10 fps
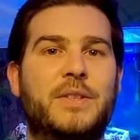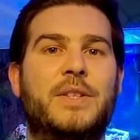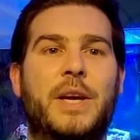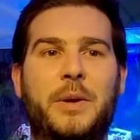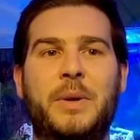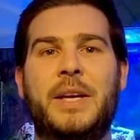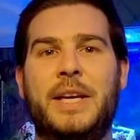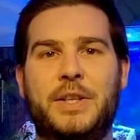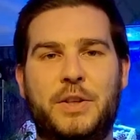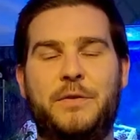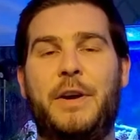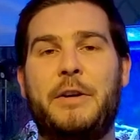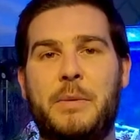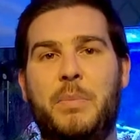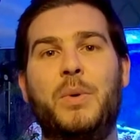So it's just
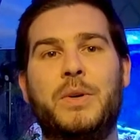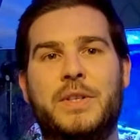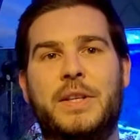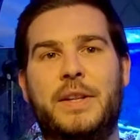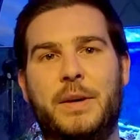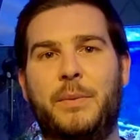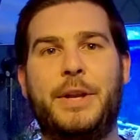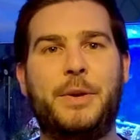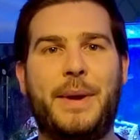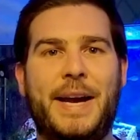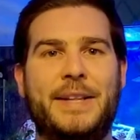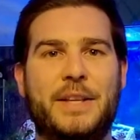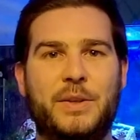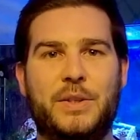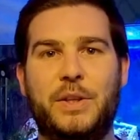very important that when you add
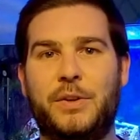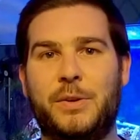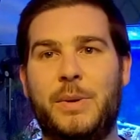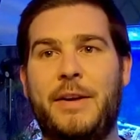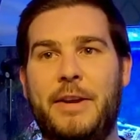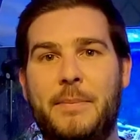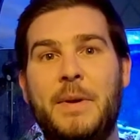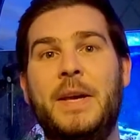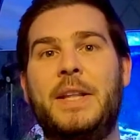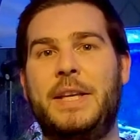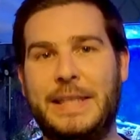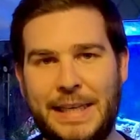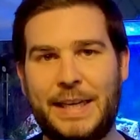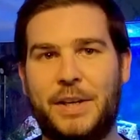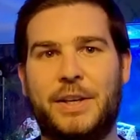those to your aquarium, that you
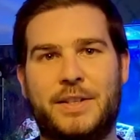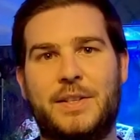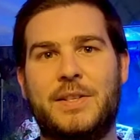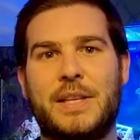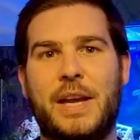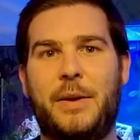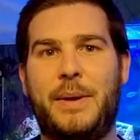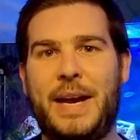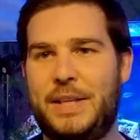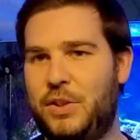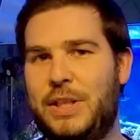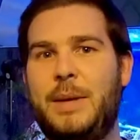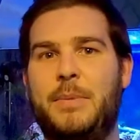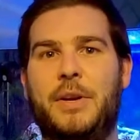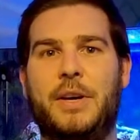take it nice and slow and just
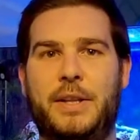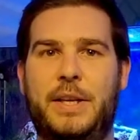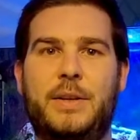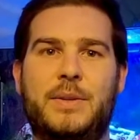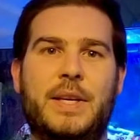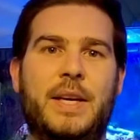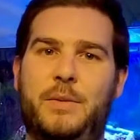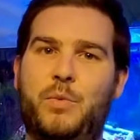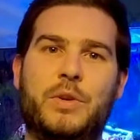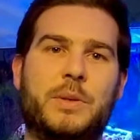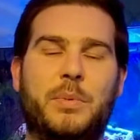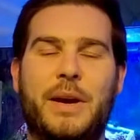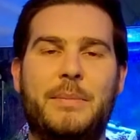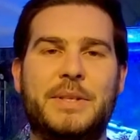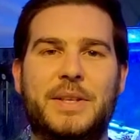keep an eye on those water
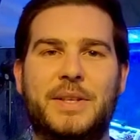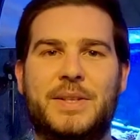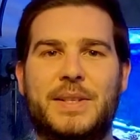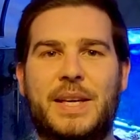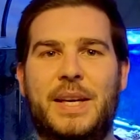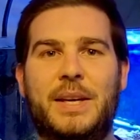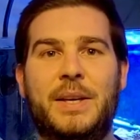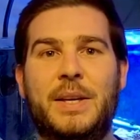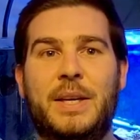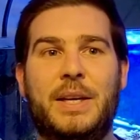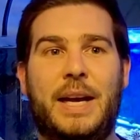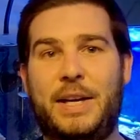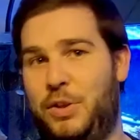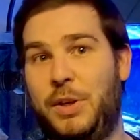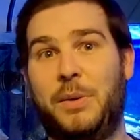parameters
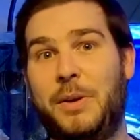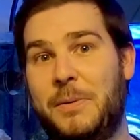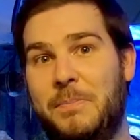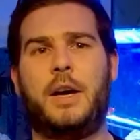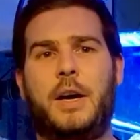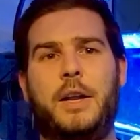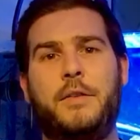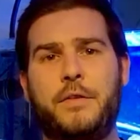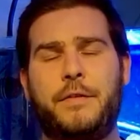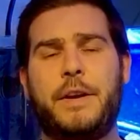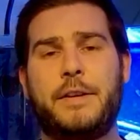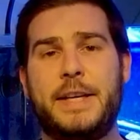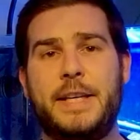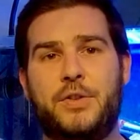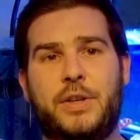as you go along. Another very
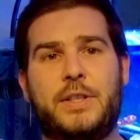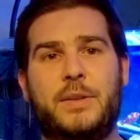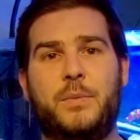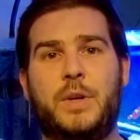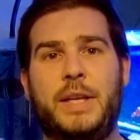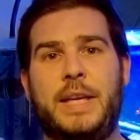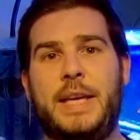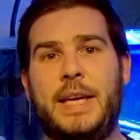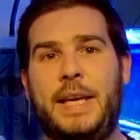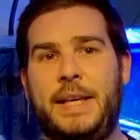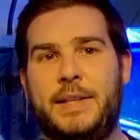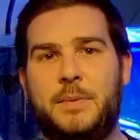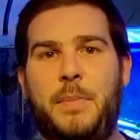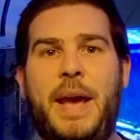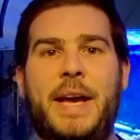interesting one here is
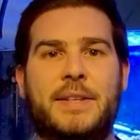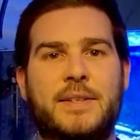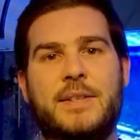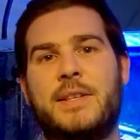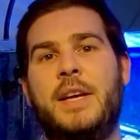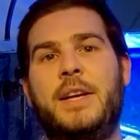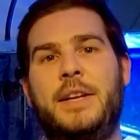pests.